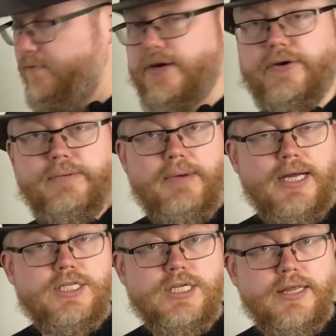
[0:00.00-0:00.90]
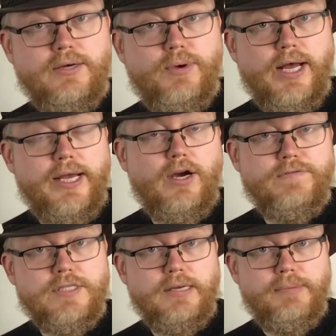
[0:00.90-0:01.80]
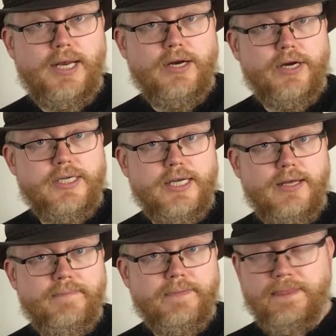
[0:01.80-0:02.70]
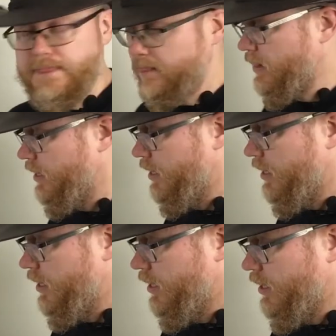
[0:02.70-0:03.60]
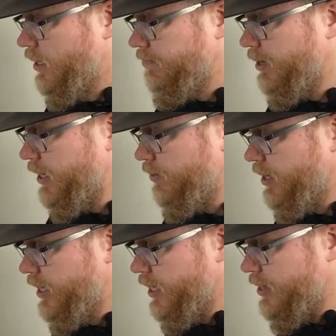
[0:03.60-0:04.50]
very much in the way of similarity. By the way,